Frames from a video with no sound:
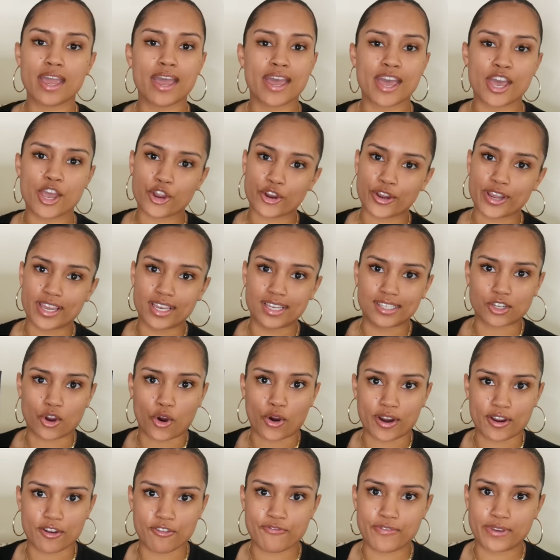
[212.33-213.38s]
Here is
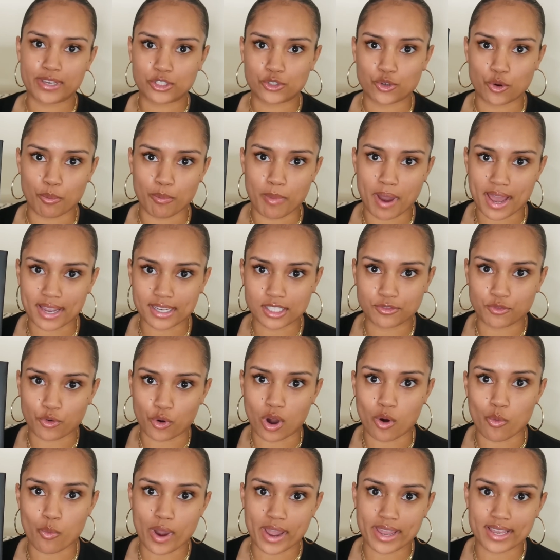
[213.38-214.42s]
our official box for
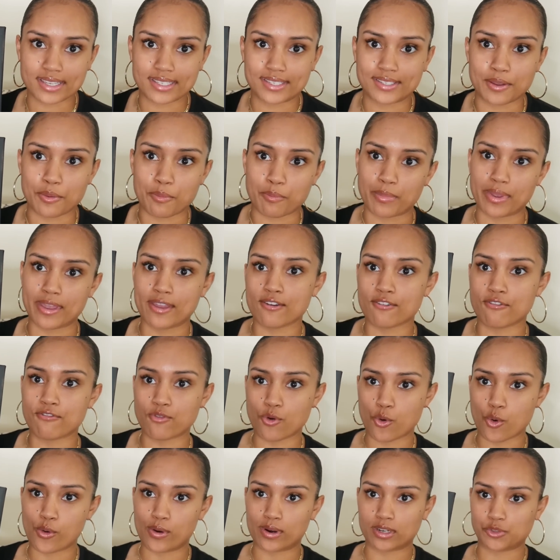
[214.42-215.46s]
our White Cement
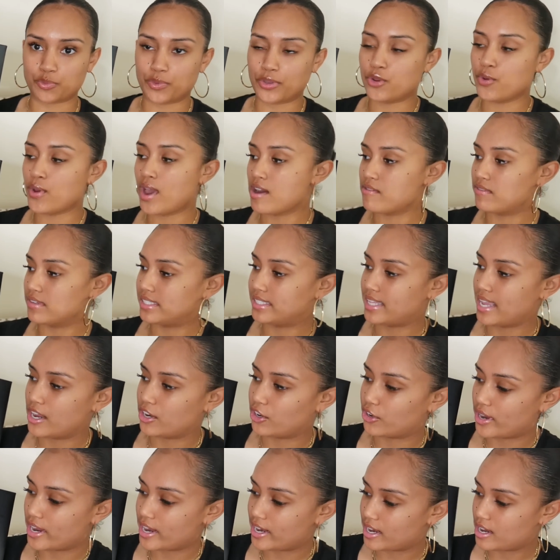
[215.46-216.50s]
4s. We do have a
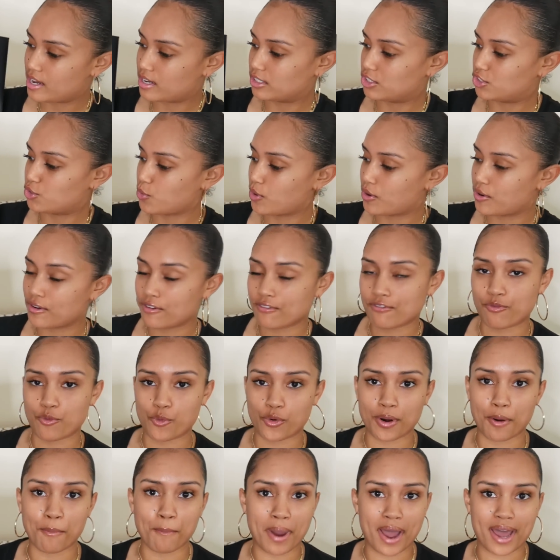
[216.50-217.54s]
standard Air Jordan
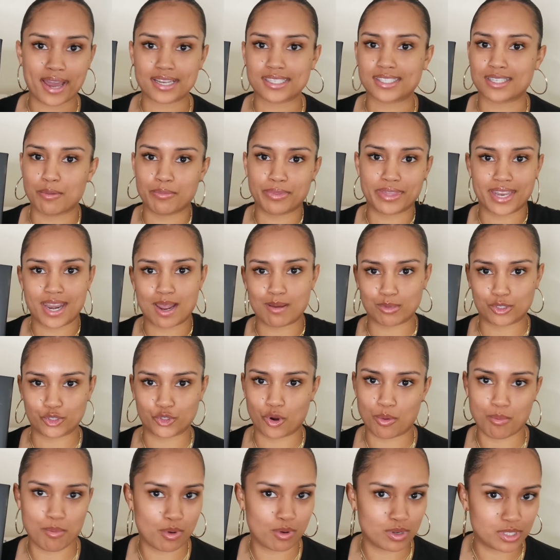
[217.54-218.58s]
4 box, something I'm
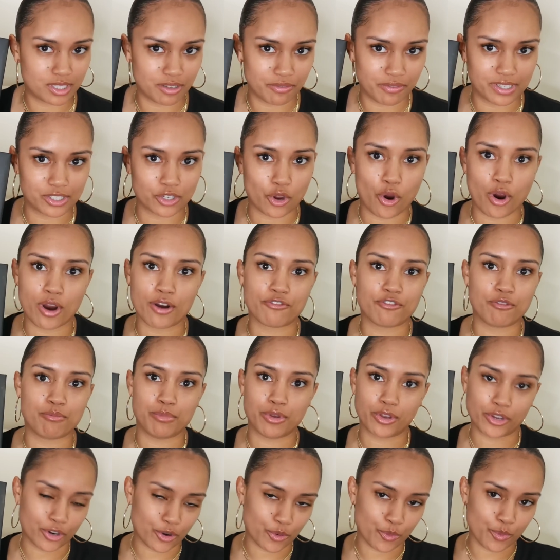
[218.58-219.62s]
sure most of us are familiar